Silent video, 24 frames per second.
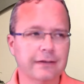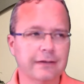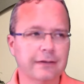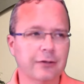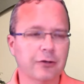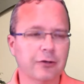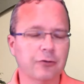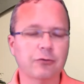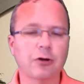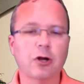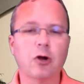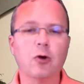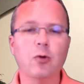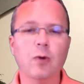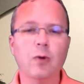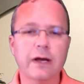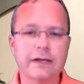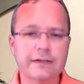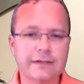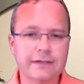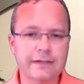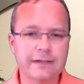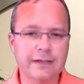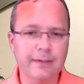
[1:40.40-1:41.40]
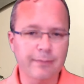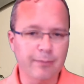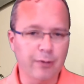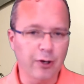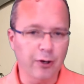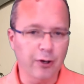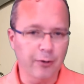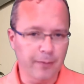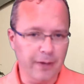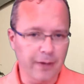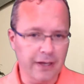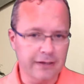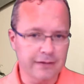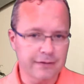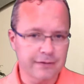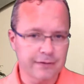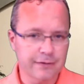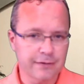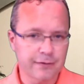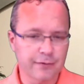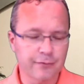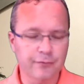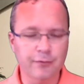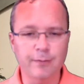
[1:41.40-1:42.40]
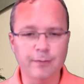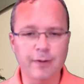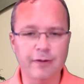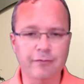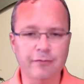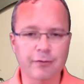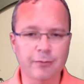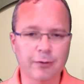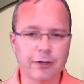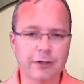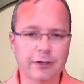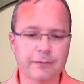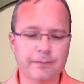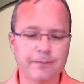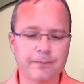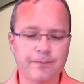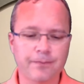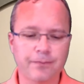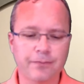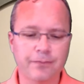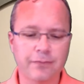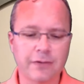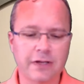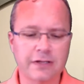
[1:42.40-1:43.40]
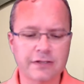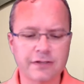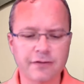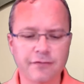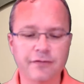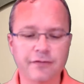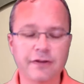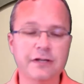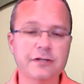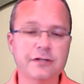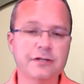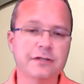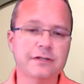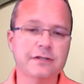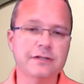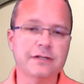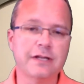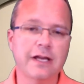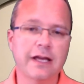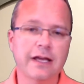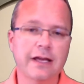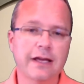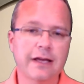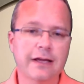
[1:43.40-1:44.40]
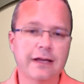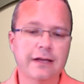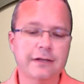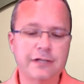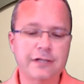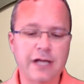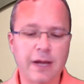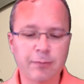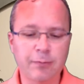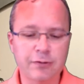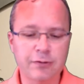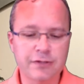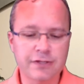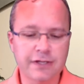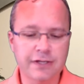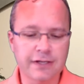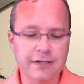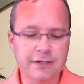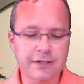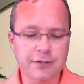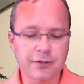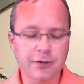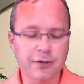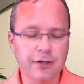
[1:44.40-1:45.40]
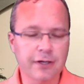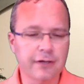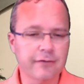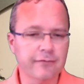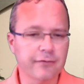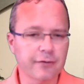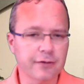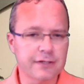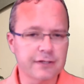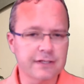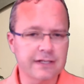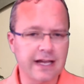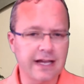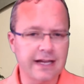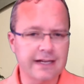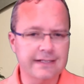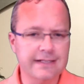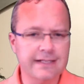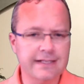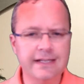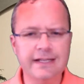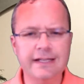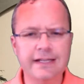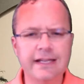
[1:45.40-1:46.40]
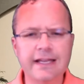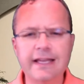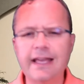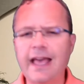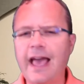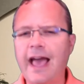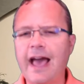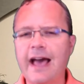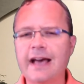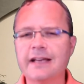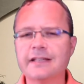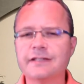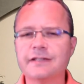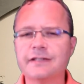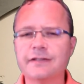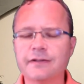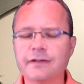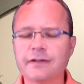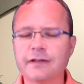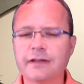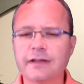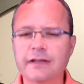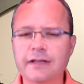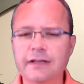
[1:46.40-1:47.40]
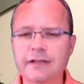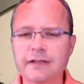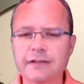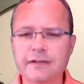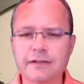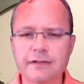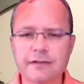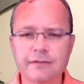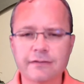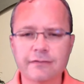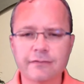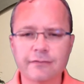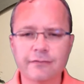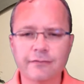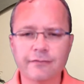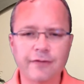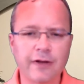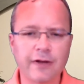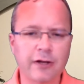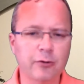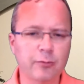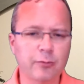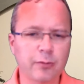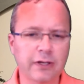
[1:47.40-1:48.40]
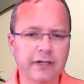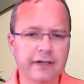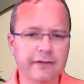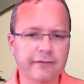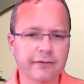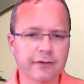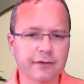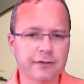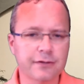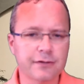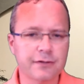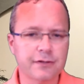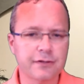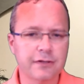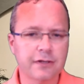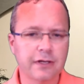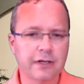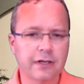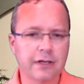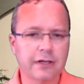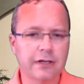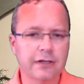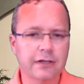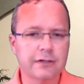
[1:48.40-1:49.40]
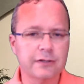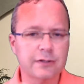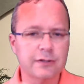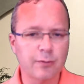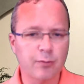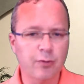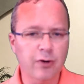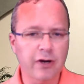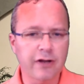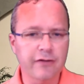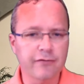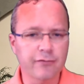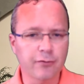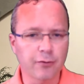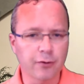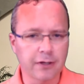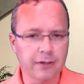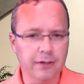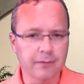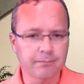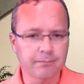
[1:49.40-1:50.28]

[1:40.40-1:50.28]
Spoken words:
request that Paul makes from everyone. It's Ephesians chapter 6, starting in verse 19. He asks these fellow believers to pray for him.